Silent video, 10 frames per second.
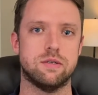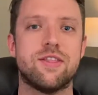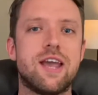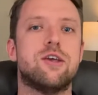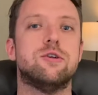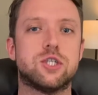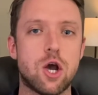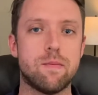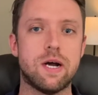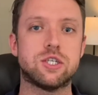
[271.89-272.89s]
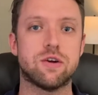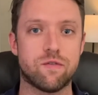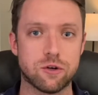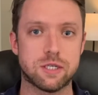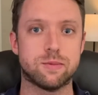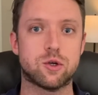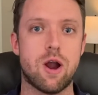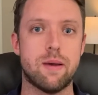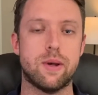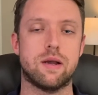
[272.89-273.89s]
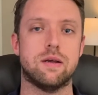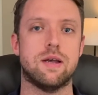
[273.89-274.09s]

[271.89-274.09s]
Thank you so much for subscribing.